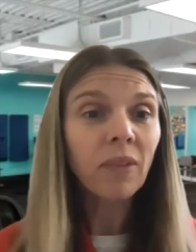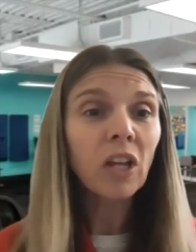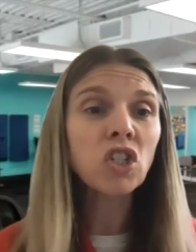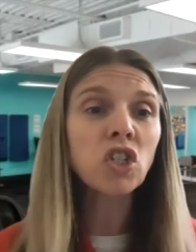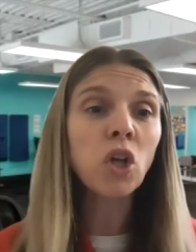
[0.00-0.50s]

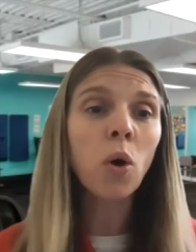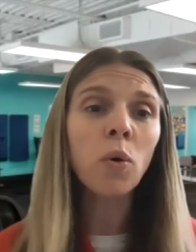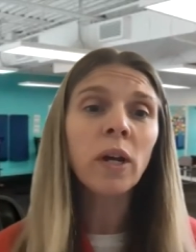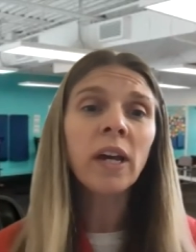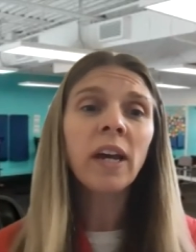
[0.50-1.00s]

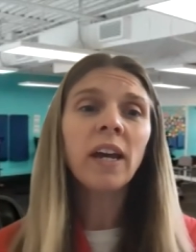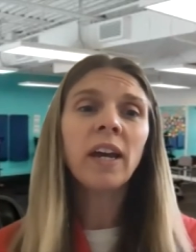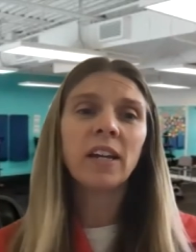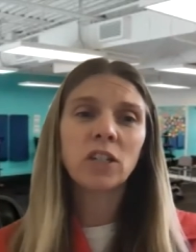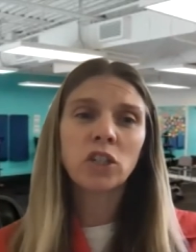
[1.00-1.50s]
So
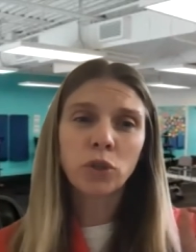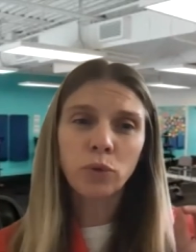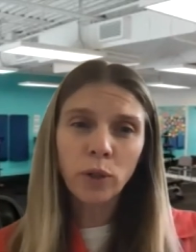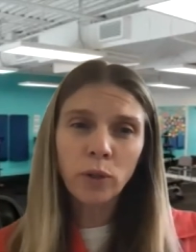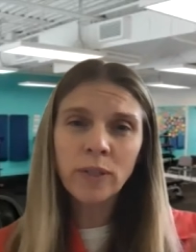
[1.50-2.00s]

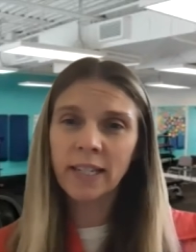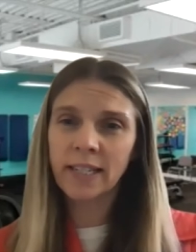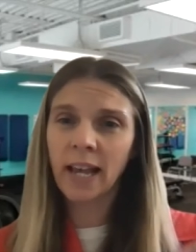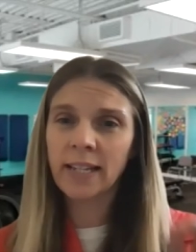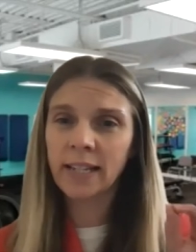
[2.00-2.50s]
true
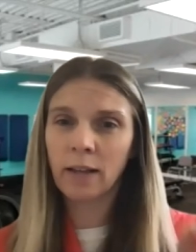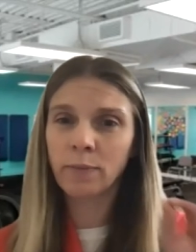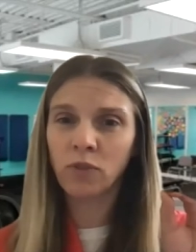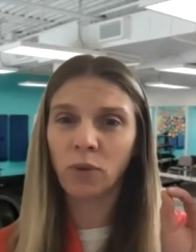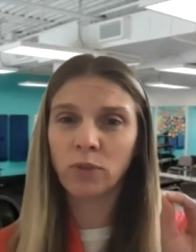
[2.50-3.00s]
success
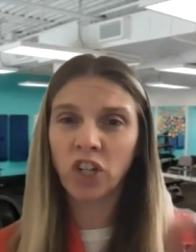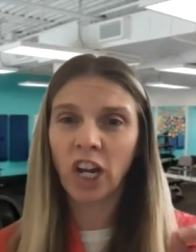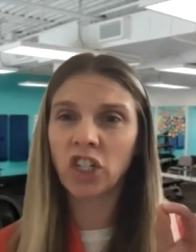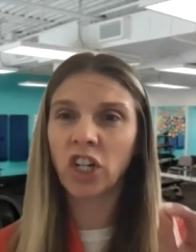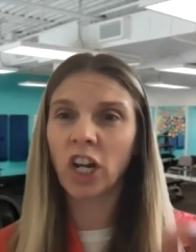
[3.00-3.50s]
comes from
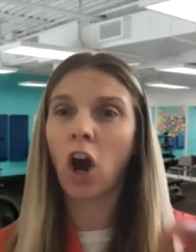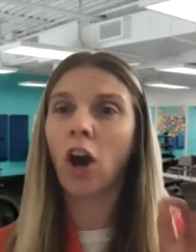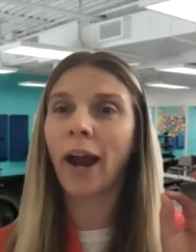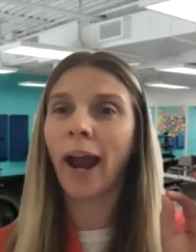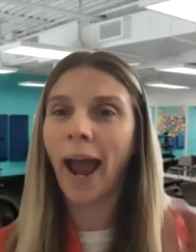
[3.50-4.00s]
changing
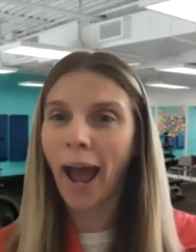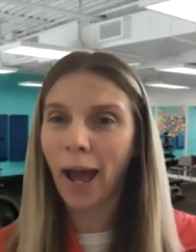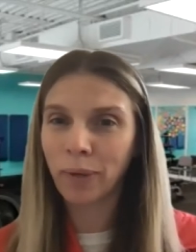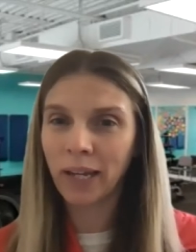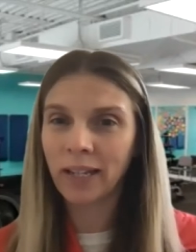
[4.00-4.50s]
our
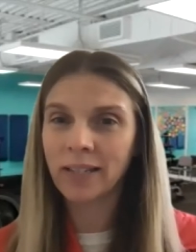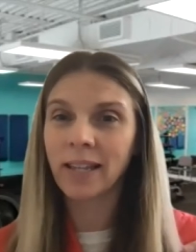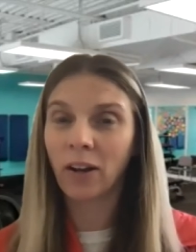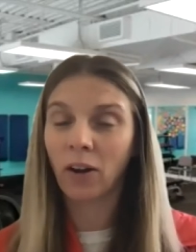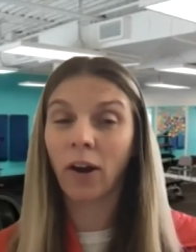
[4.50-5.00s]
habits,
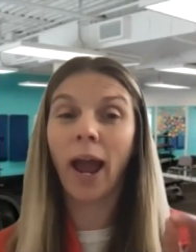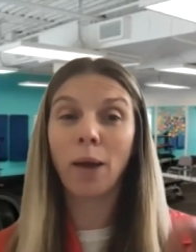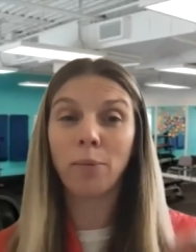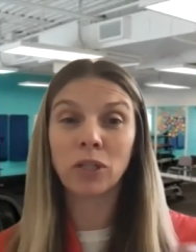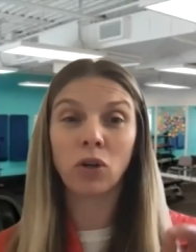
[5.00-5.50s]
and our
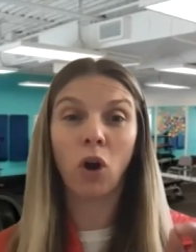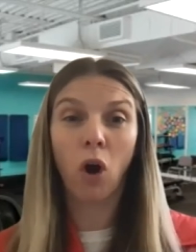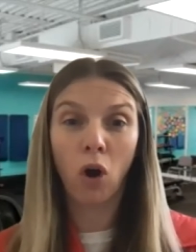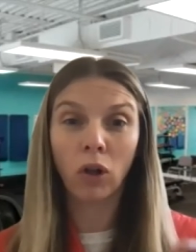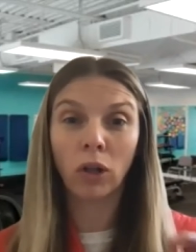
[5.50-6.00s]
habits are
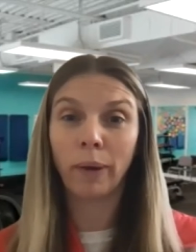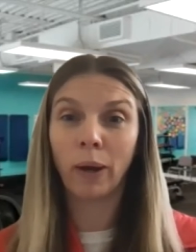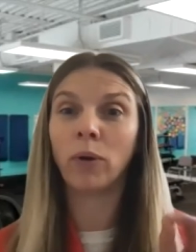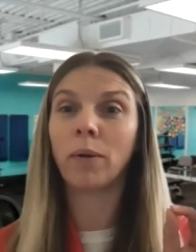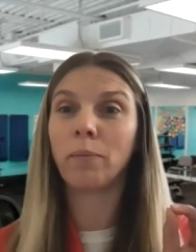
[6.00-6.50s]
all
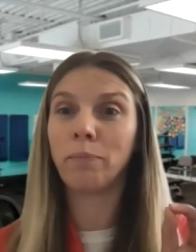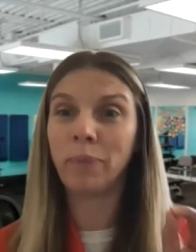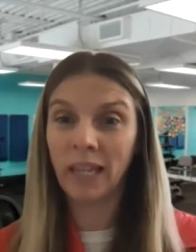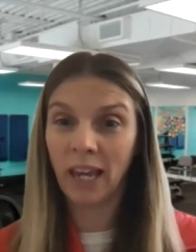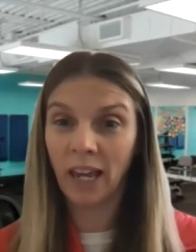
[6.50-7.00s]
about
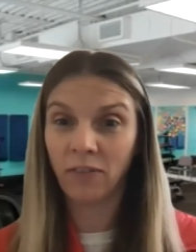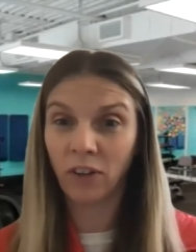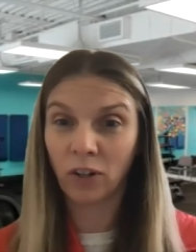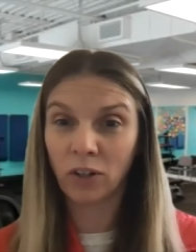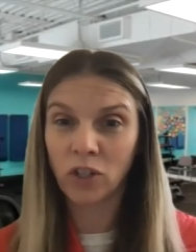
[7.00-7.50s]

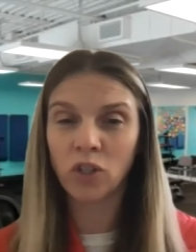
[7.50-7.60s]
behaviors.